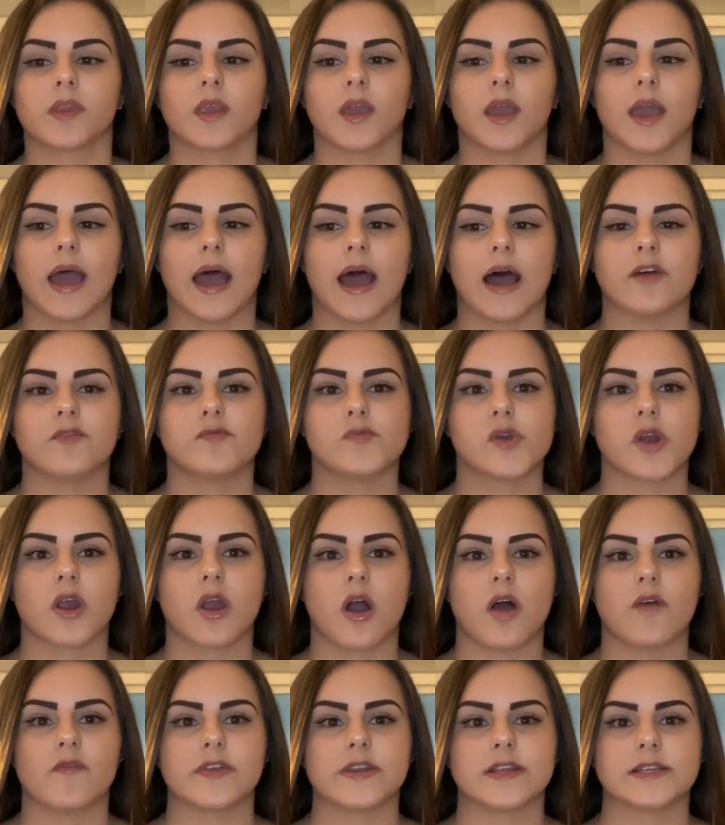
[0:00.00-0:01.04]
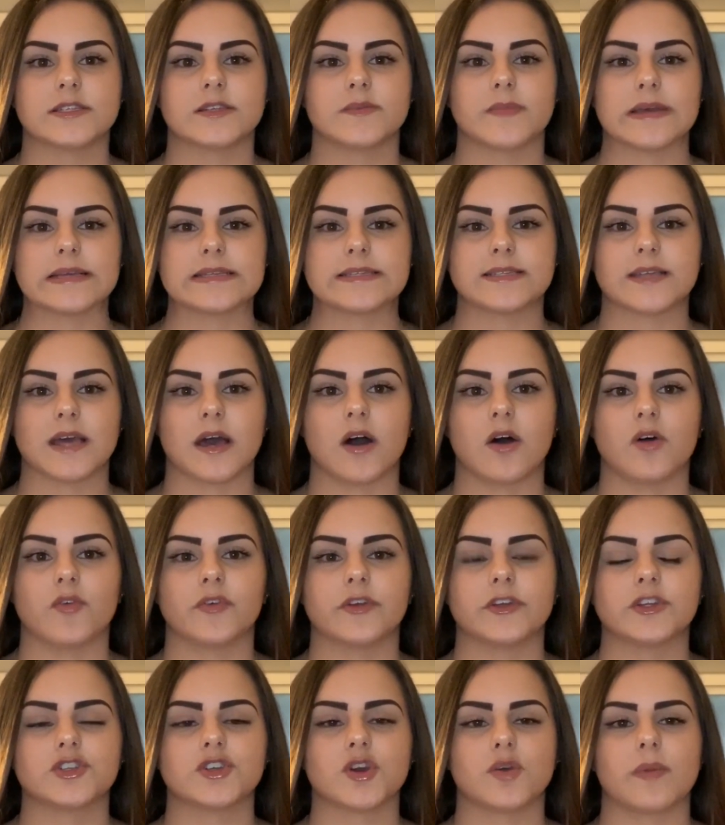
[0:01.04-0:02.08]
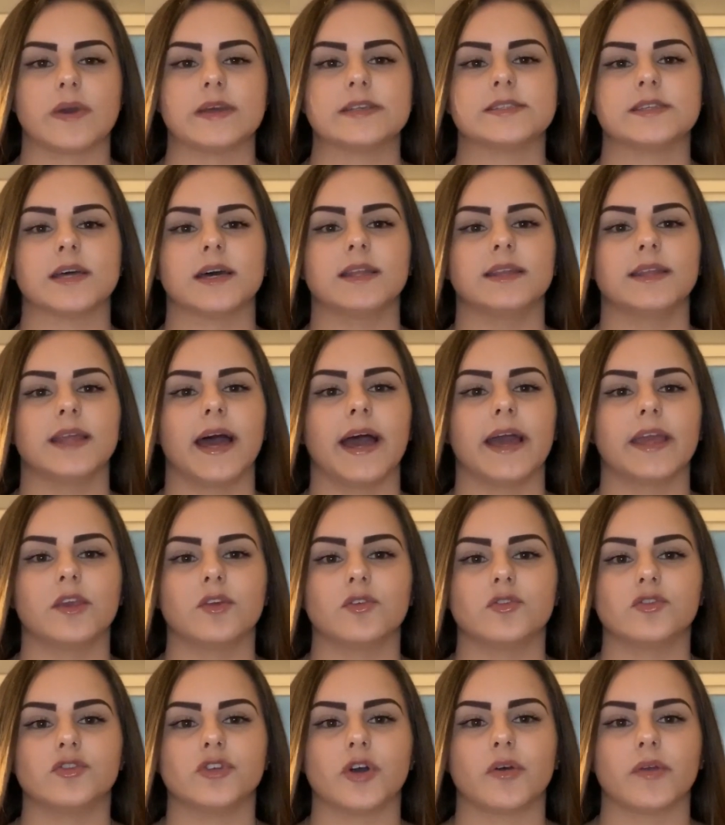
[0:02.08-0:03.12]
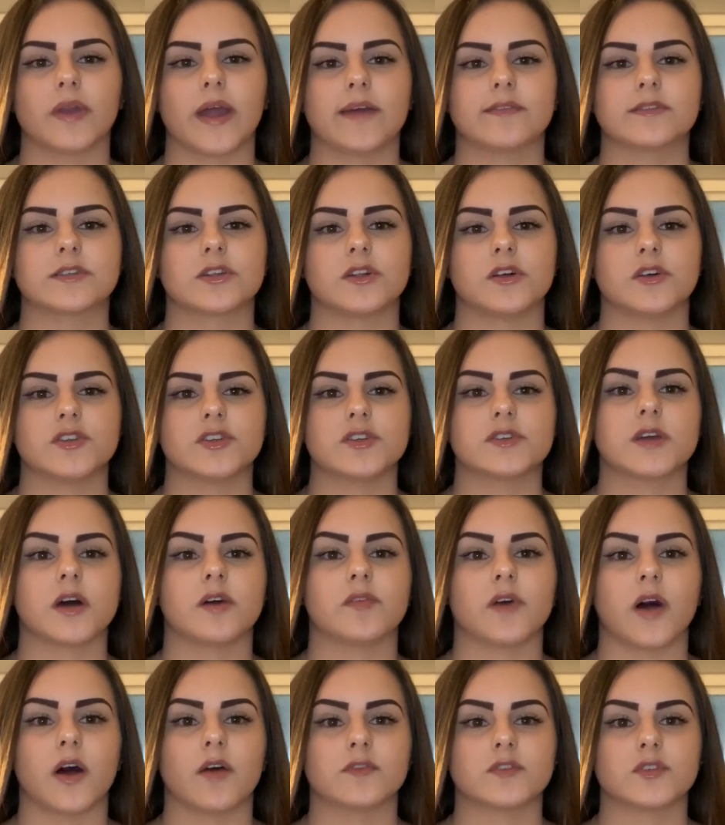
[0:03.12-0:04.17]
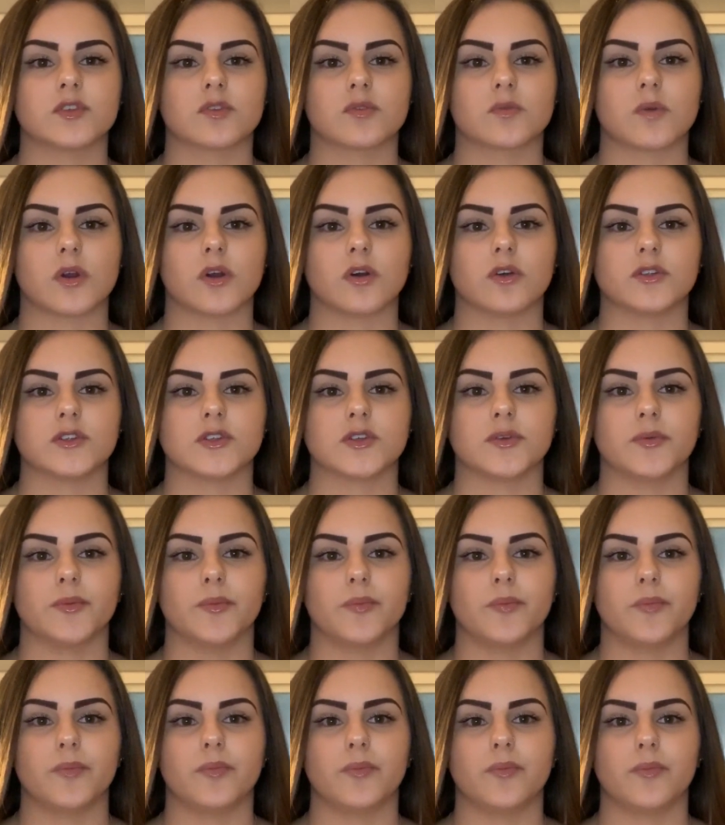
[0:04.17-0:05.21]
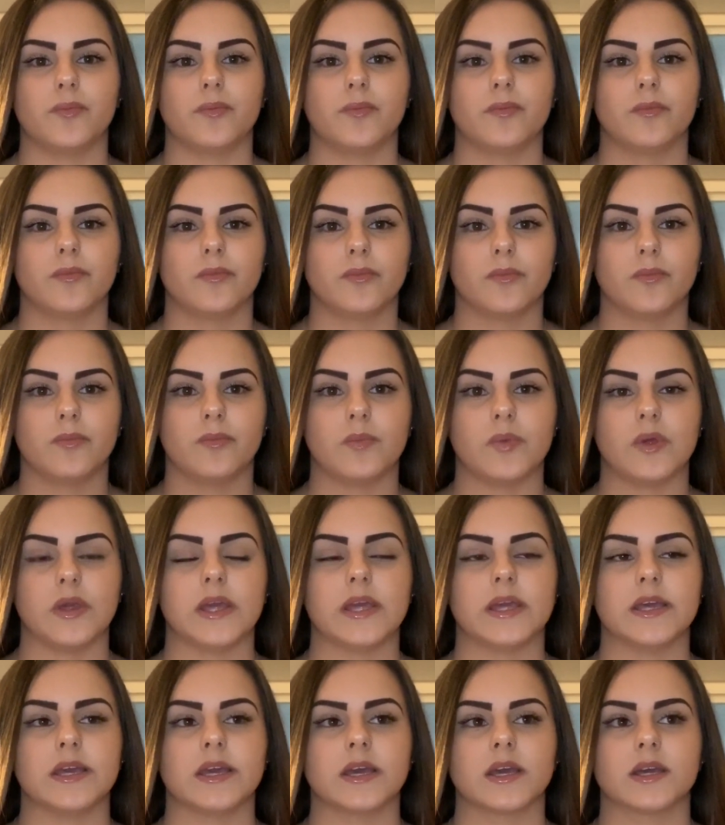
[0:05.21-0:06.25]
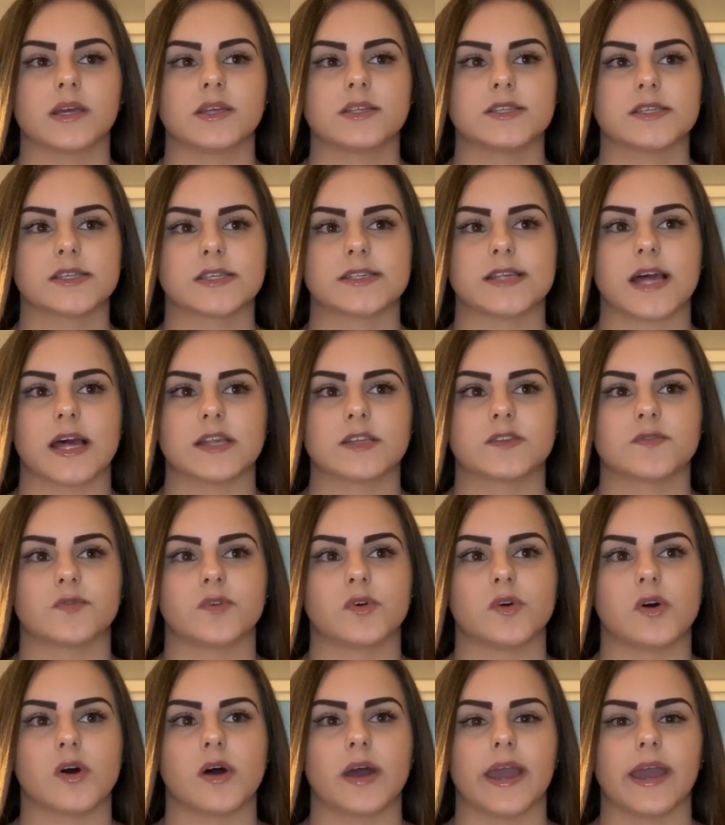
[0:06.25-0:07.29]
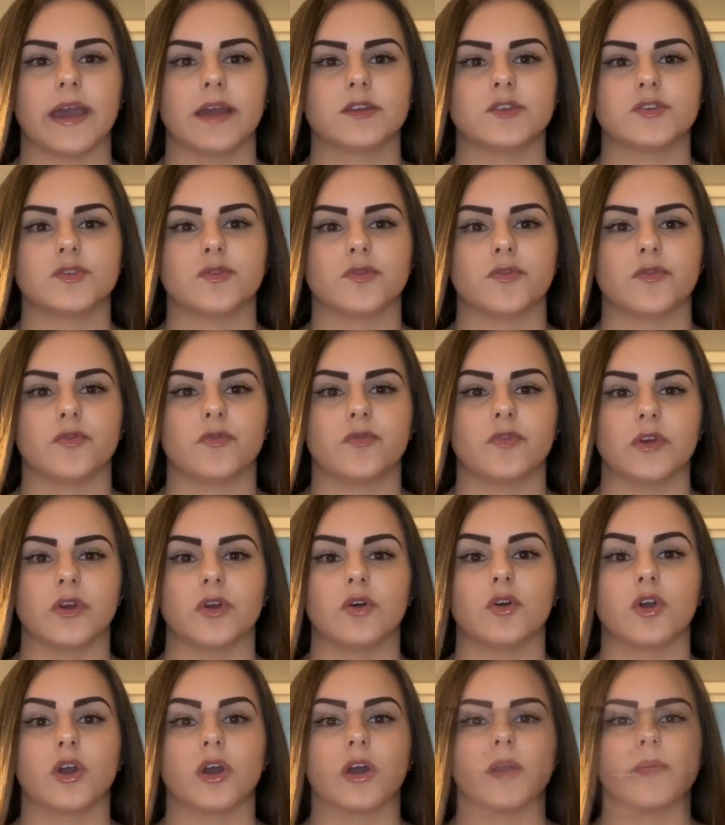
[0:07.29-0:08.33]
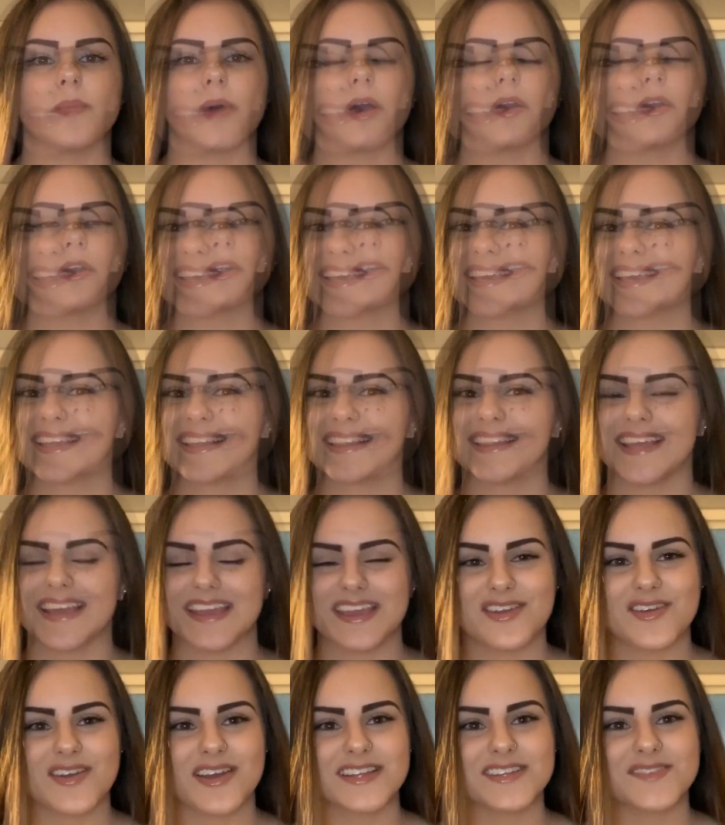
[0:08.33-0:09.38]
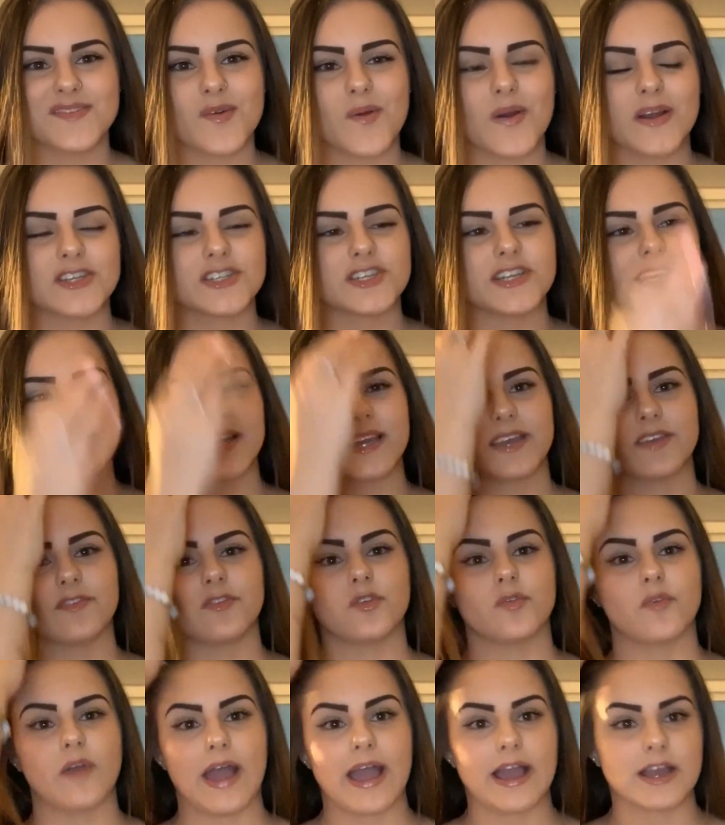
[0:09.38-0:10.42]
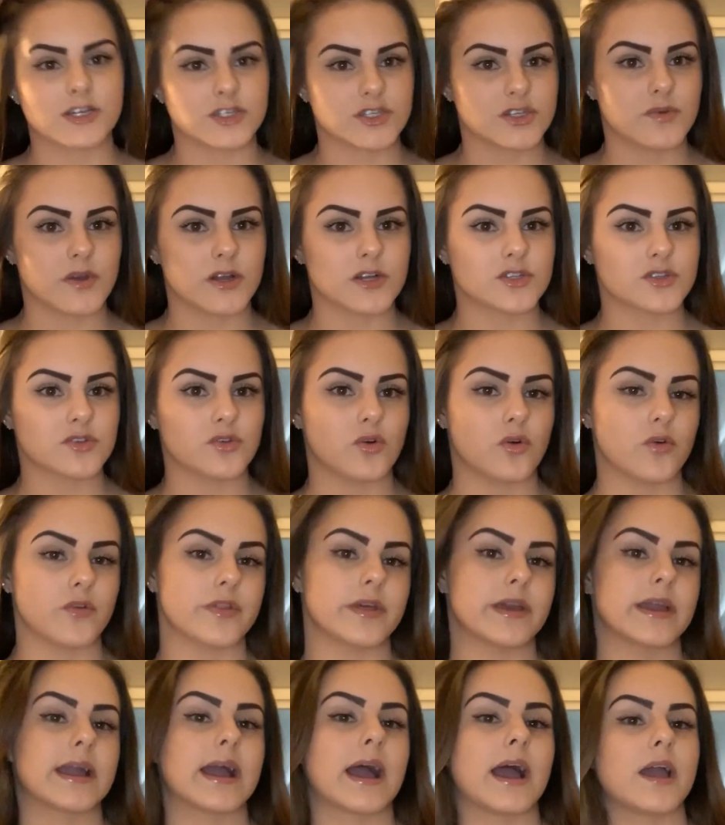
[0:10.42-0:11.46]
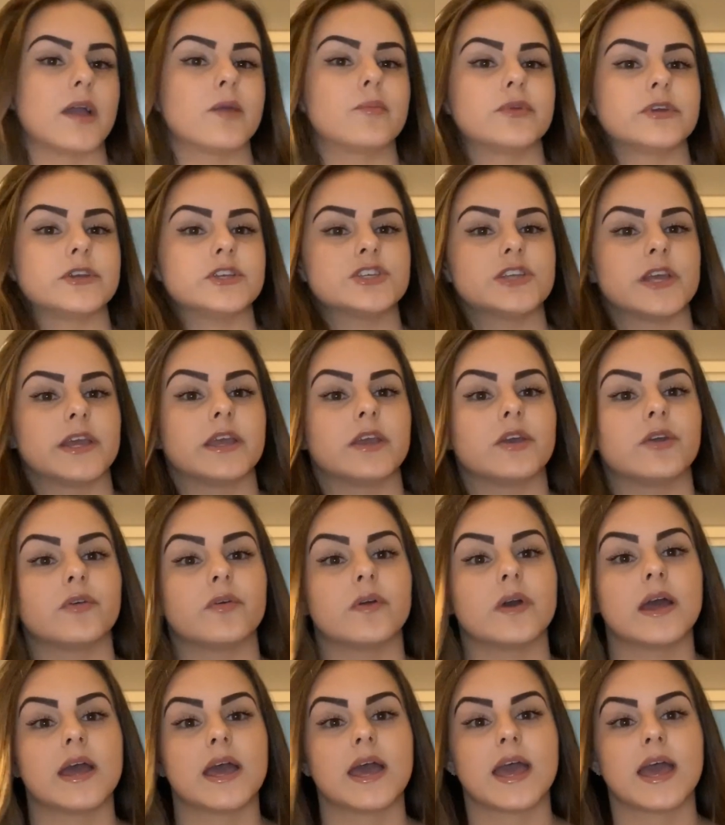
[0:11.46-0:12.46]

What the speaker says: have more confidence in myself and show my son that you don't have to close yourself off to the world to be successful and to feel good about yourself. Thank you guys for watching. If you've actually watched the whole thing, I appreciate you.